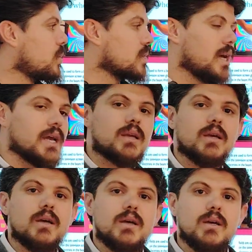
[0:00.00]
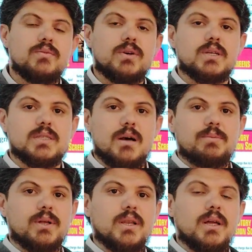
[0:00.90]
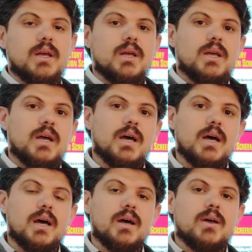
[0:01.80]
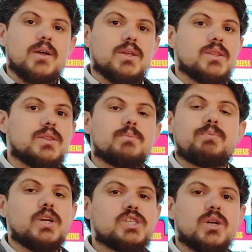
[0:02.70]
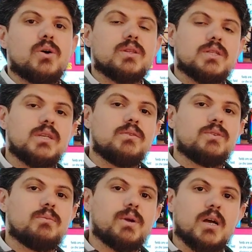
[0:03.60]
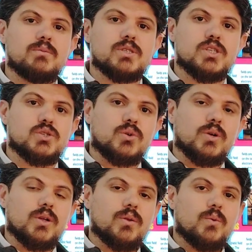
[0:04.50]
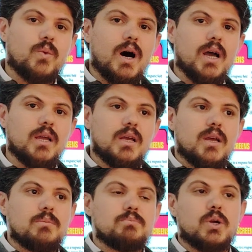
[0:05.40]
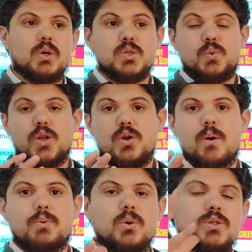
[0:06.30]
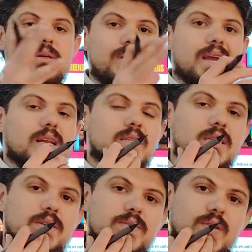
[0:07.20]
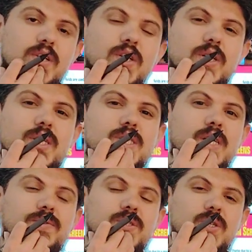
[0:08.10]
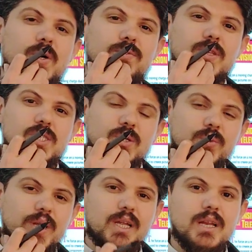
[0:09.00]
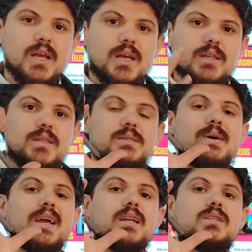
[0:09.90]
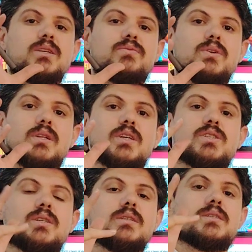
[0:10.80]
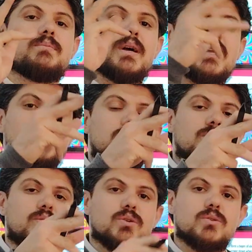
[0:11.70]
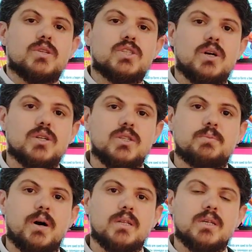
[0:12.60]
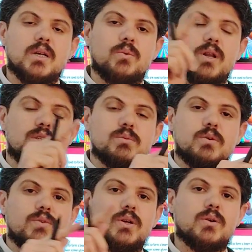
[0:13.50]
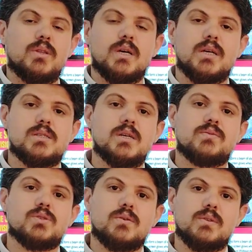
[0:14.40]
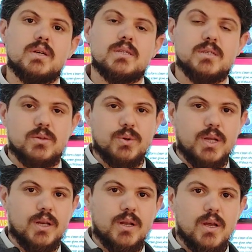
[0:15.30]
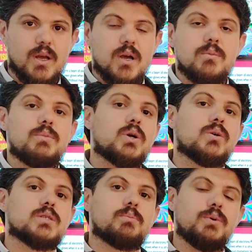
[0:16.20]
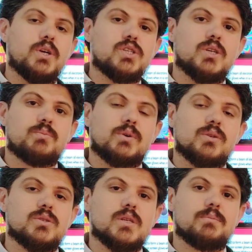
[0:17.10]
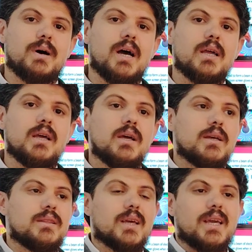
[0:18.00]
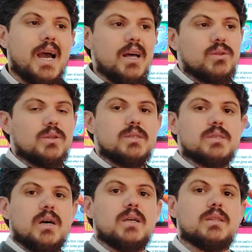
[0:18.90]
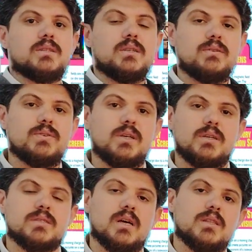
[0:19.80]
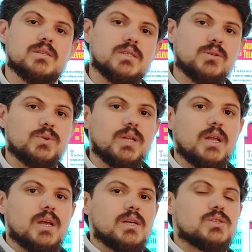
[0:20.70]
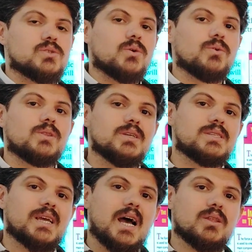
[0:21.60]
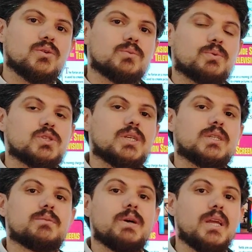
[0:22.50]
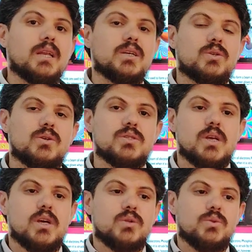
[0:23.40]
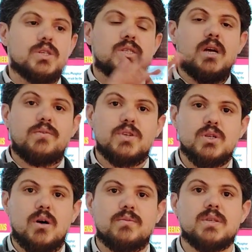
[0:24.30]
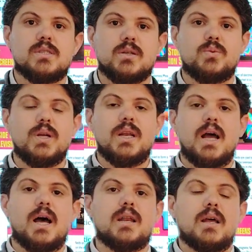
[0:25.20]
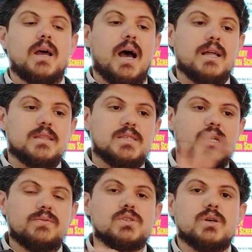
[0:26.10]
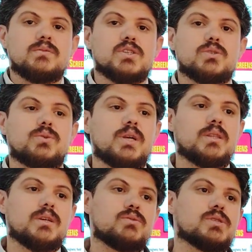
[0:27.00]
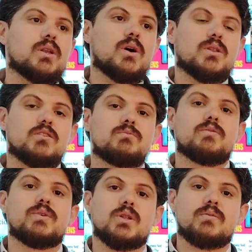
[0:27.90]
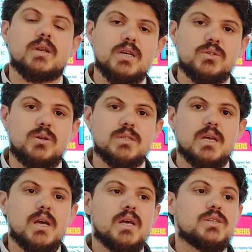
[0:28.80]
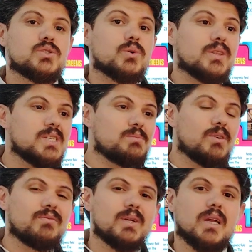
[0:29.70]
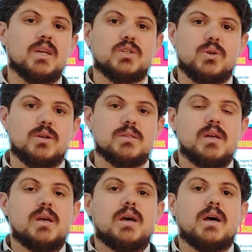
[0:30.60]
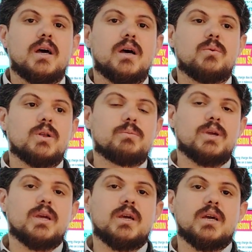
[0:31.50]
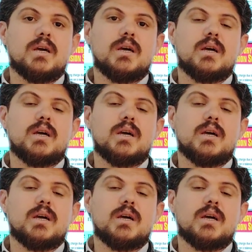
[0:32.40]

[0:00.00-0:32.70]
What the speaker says: board, like, for example, the picture on the TV becomes destroyed. Why? Because when you oppose the magnetic field near the surface of the screen, this magnetic field exerts a magnetic force on a charged particle when it's moving on the surface of the screen. Because the picture produced by the cathode inside the TV, inside the screen, so this cathode projected many electrons to the surface of the screen, and at the surface of the screen there is a lot of movement of electrons. So this movement electrons will be